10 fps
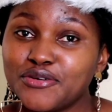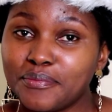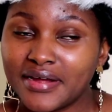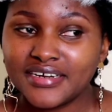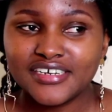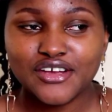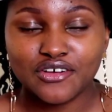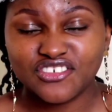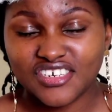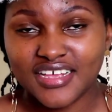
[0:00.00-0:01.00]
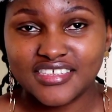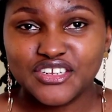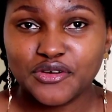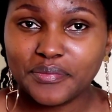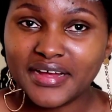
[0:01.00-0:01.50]
your pantry or jars
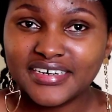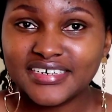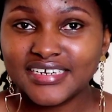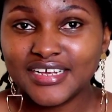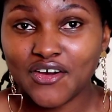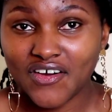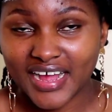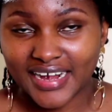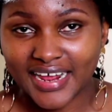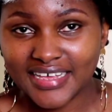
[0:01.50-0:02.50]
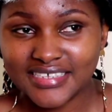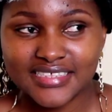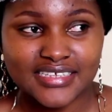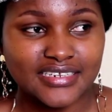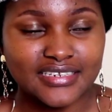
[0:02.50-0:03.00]
in your pantry organized
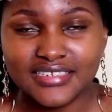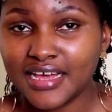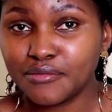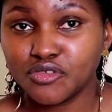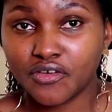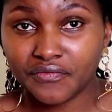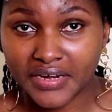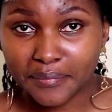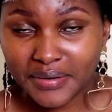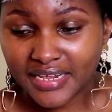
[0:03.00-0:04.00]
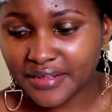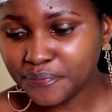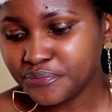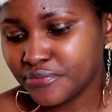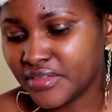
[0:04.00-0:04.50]
in terms of labeling,
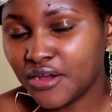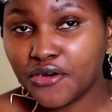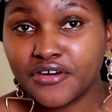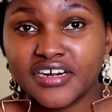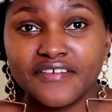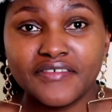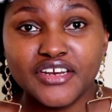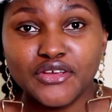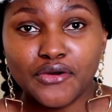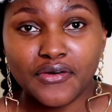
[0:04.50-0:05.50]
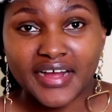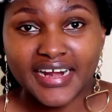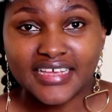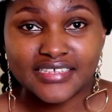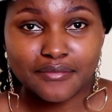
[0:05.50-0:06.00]
or even you're
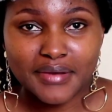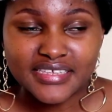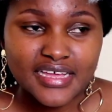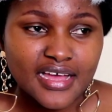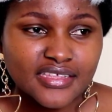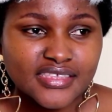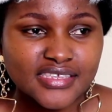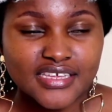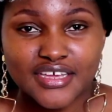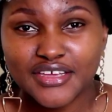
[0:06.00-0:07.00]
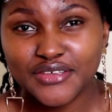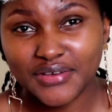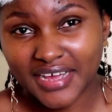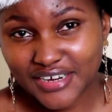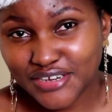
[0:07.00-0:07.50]
organizing baskets, you
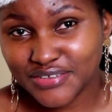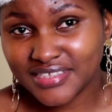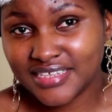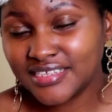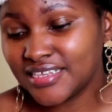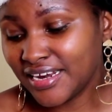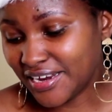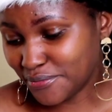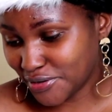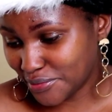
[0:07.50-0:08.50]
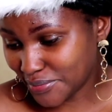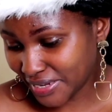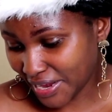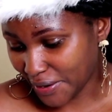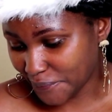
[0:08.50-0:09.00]
can use this label
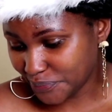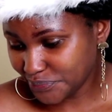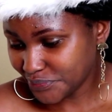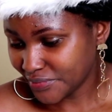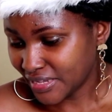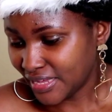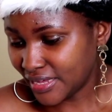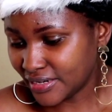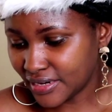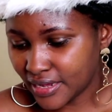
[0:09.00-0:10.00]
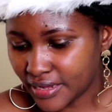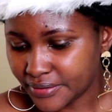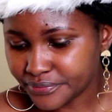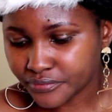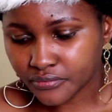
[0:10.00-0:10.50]
maker.
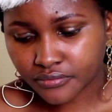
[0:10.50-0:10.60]
And